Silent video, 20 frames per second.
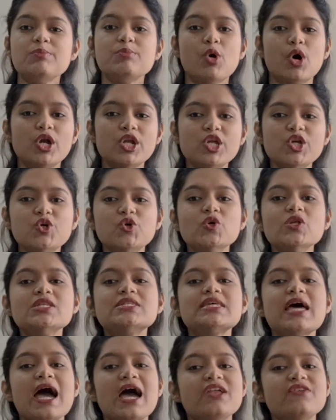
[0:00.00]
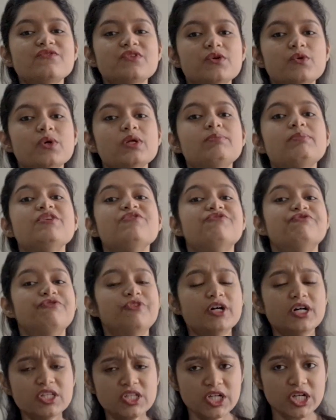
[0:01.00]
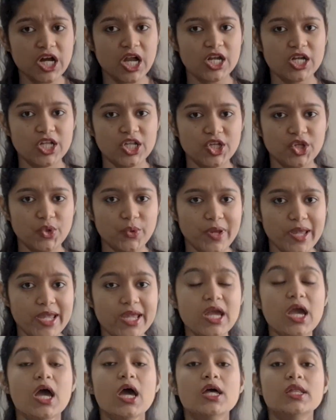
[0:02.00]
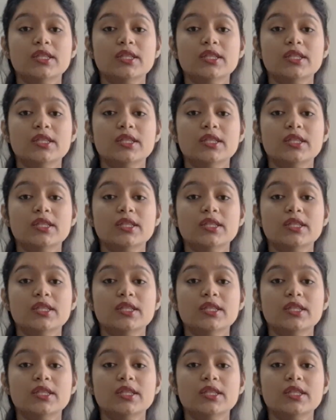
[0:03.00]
modules and we will be further continuing